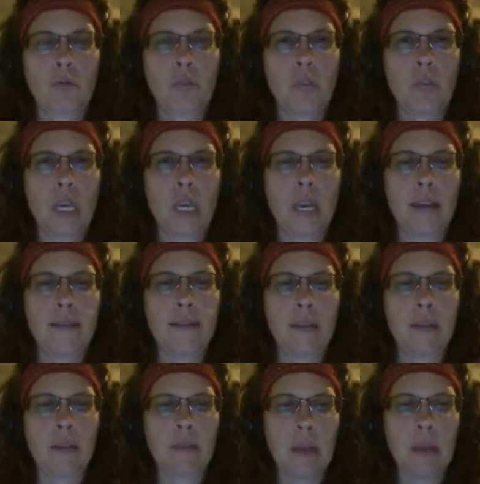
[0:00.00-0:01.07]
Okay?
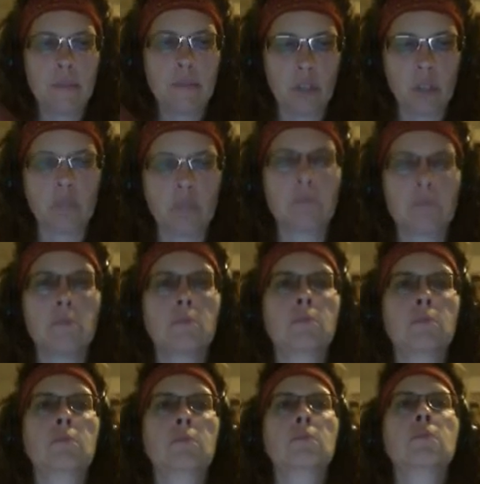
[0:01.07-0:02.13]
I'm
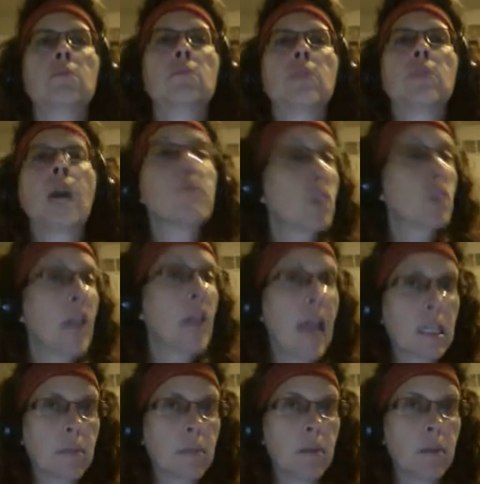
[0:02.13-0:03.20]
just going to
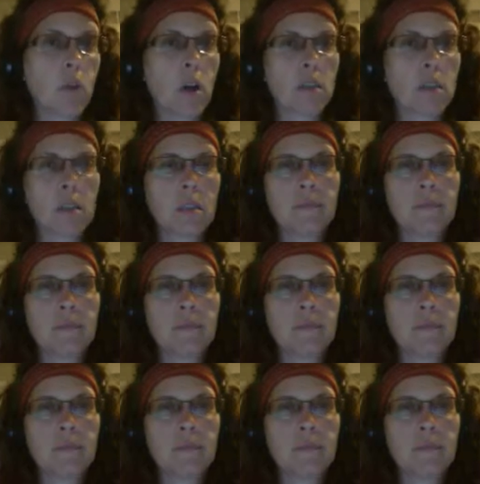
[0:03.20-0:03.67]
ask my boss.